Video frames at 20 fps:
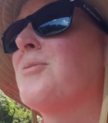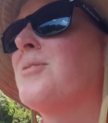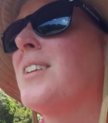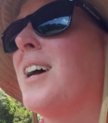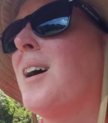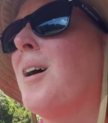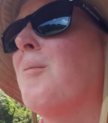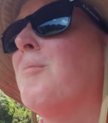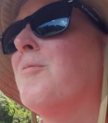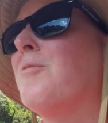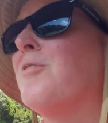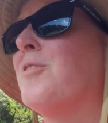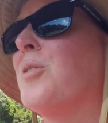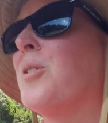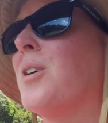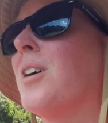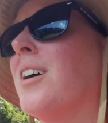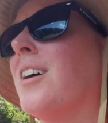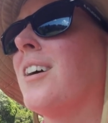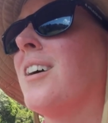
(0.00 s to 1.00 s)
dumb
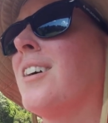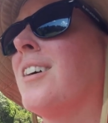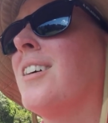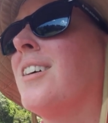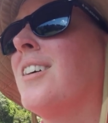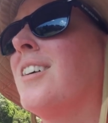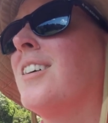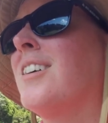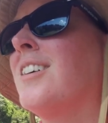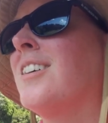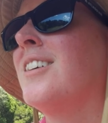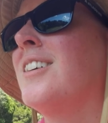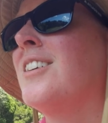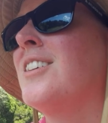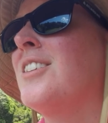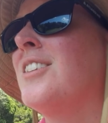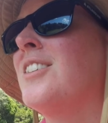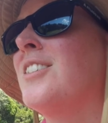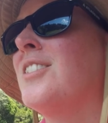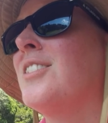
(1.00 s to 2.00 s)
for
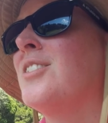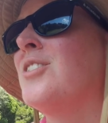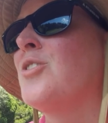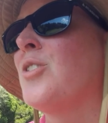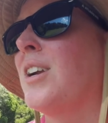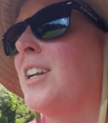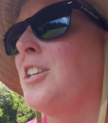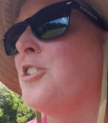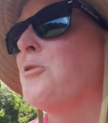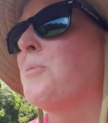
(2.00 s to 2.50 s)
trying to